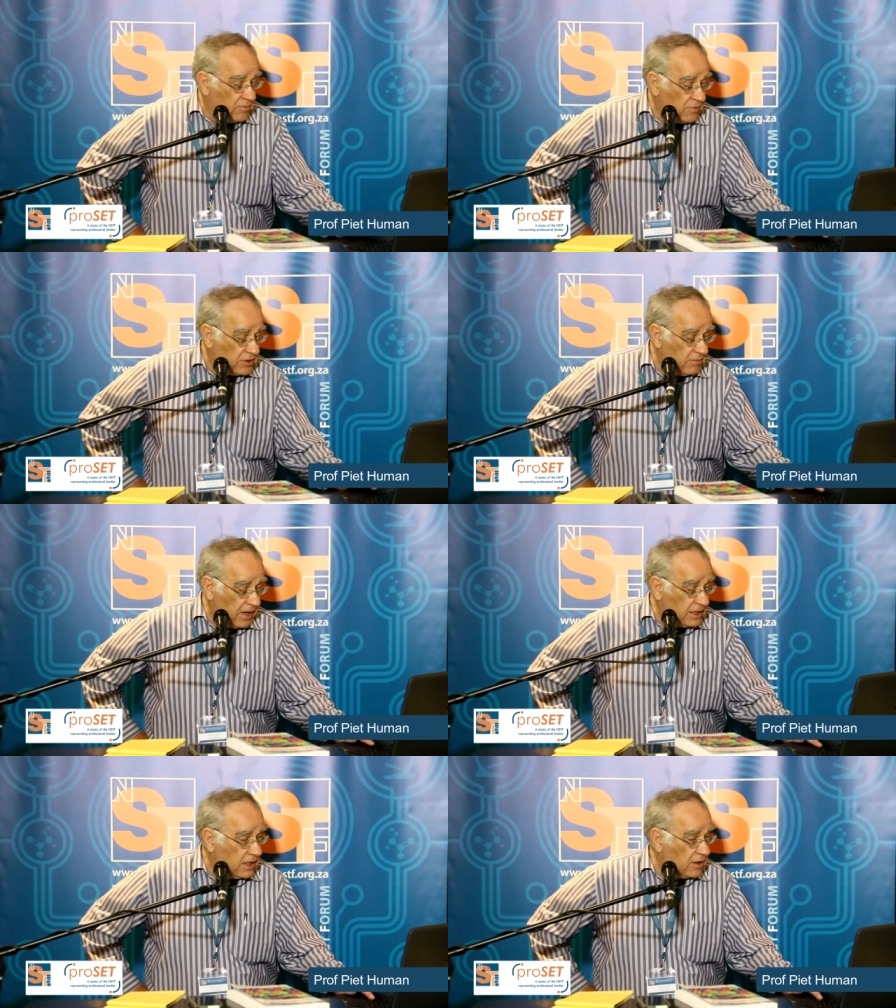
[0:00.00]

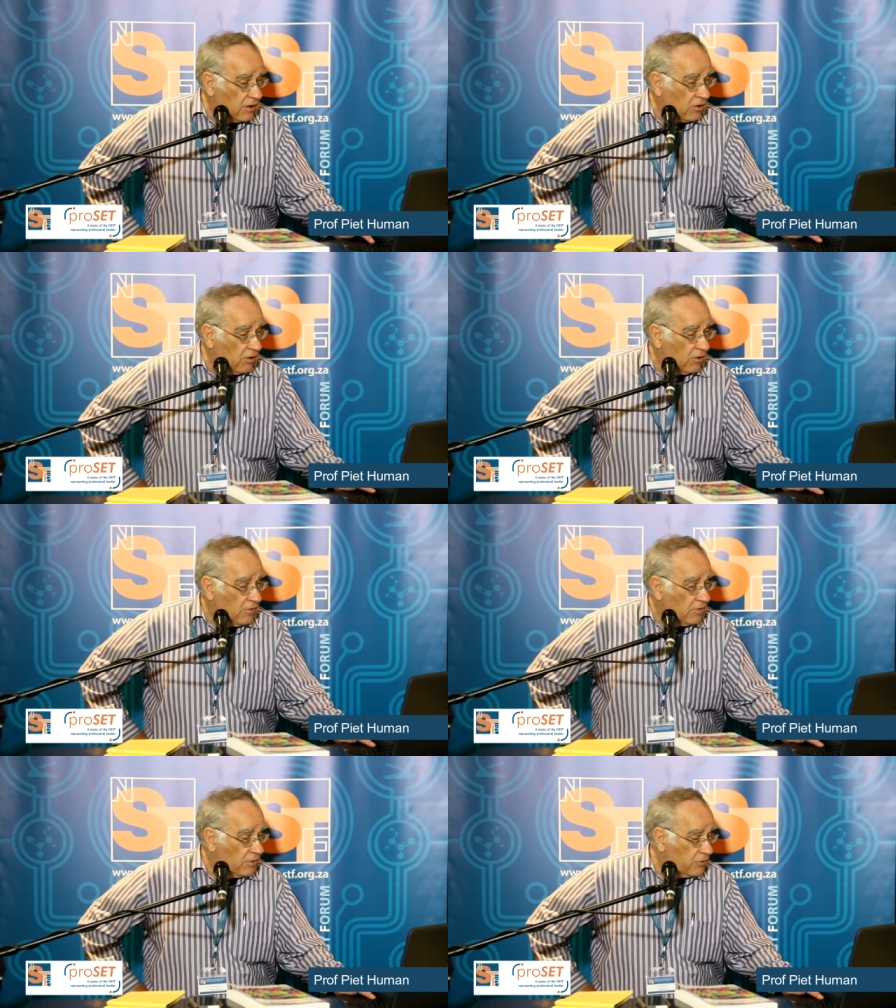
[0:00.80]
mathematical
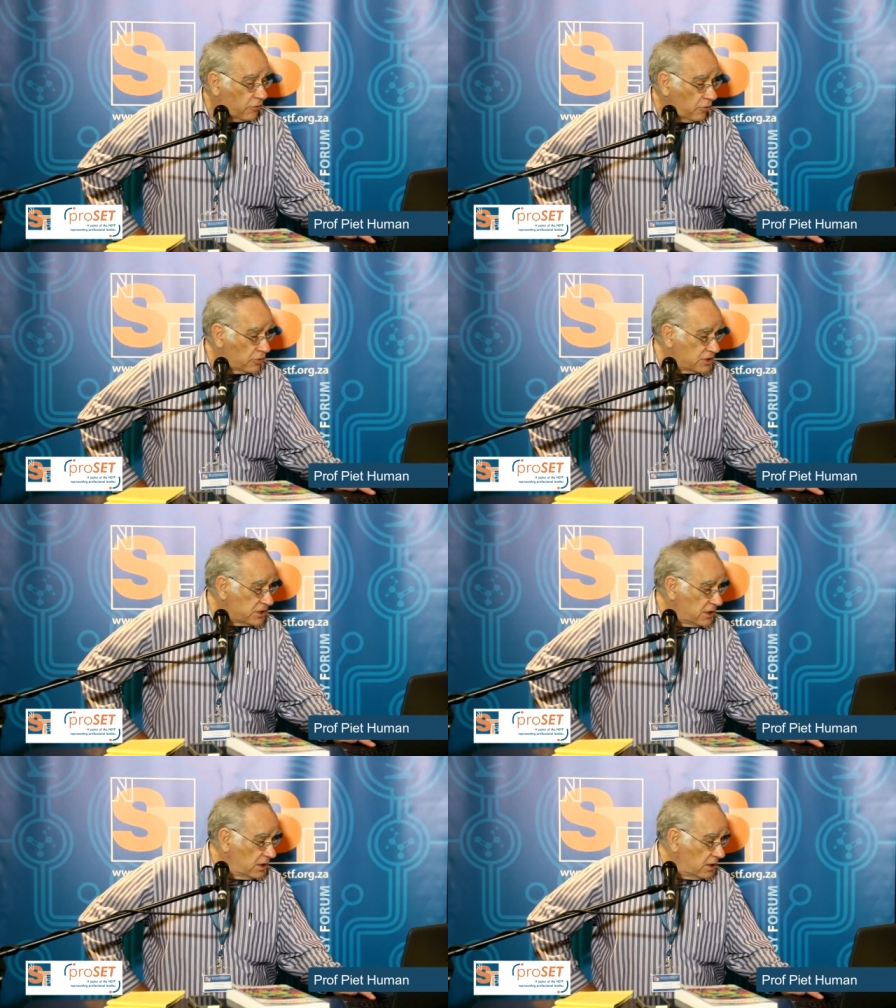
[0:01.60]
thoughts.
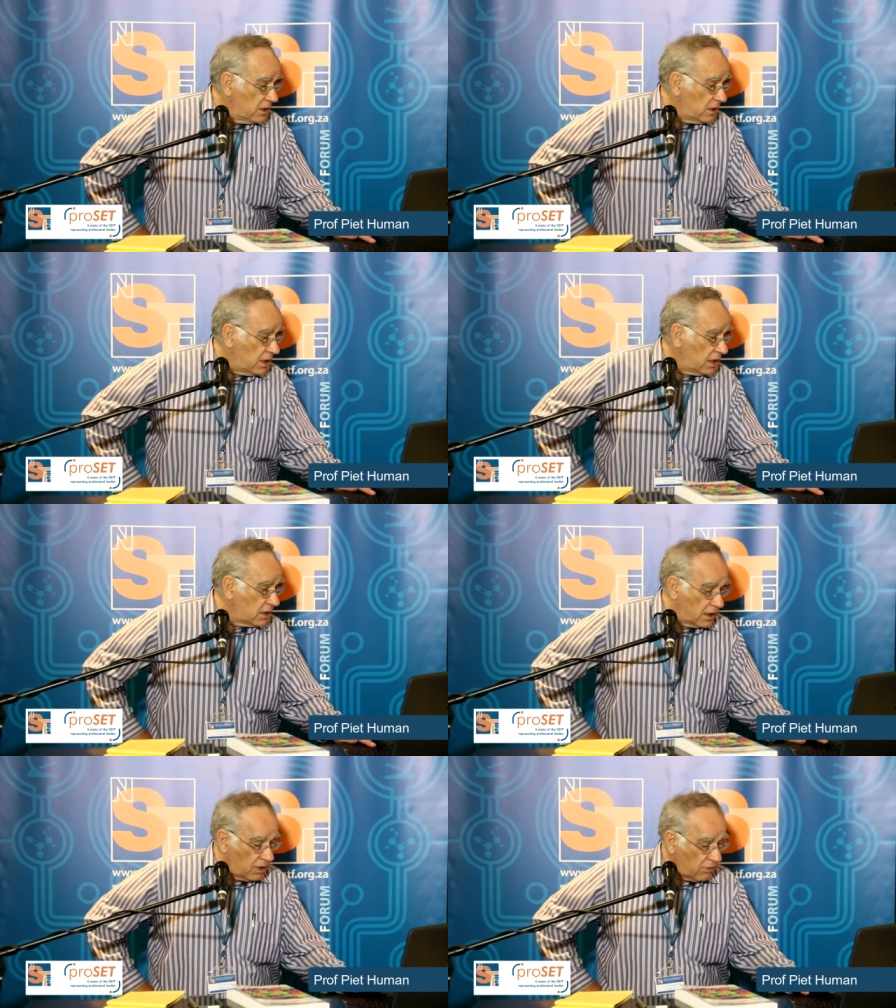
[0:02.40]
And
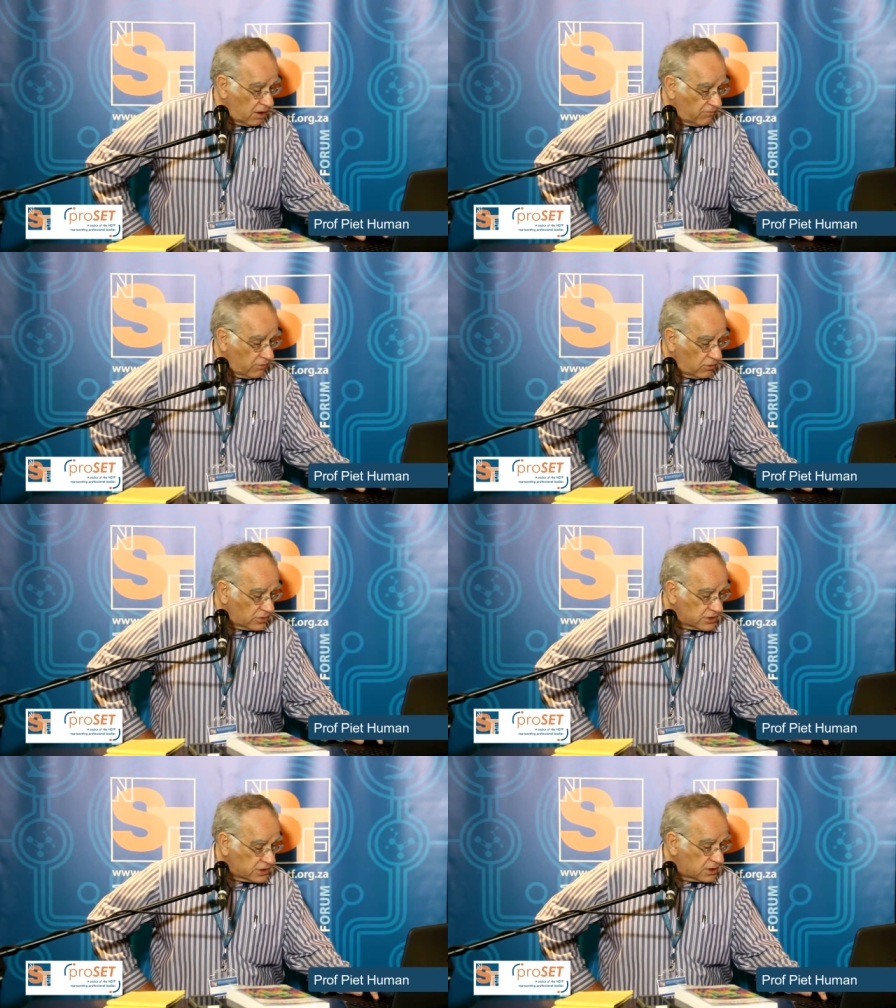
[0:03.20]
now I've
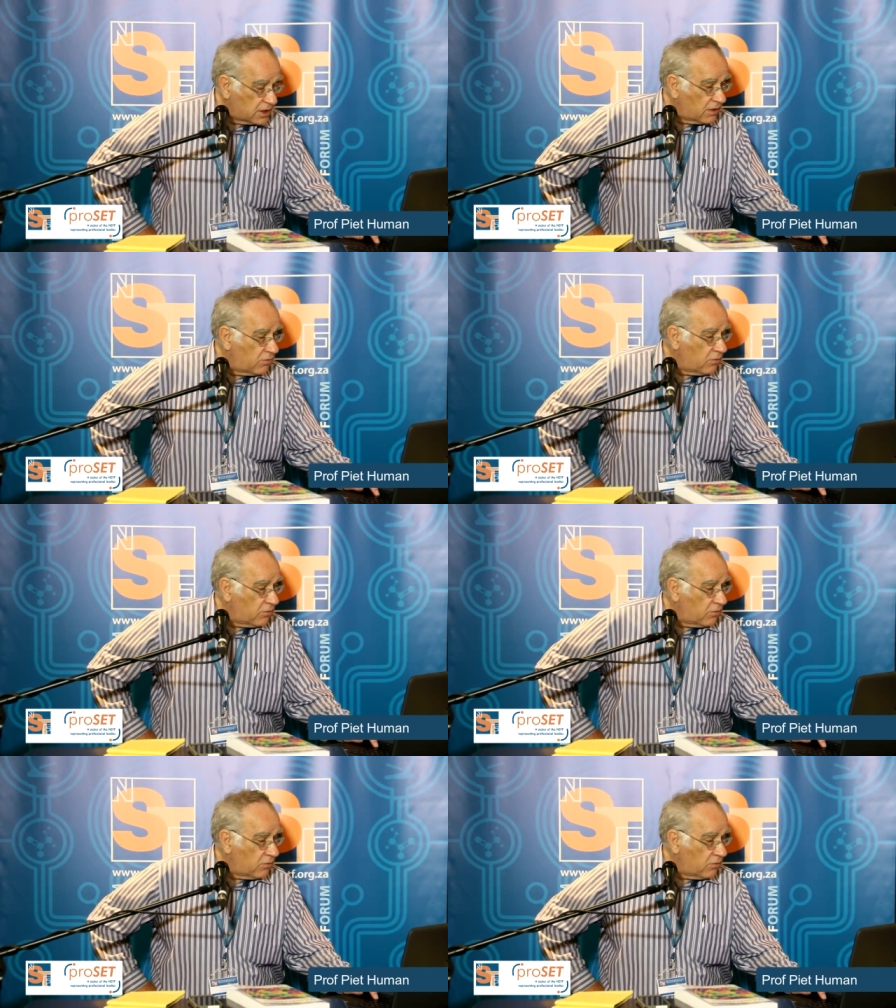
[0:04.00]
lost a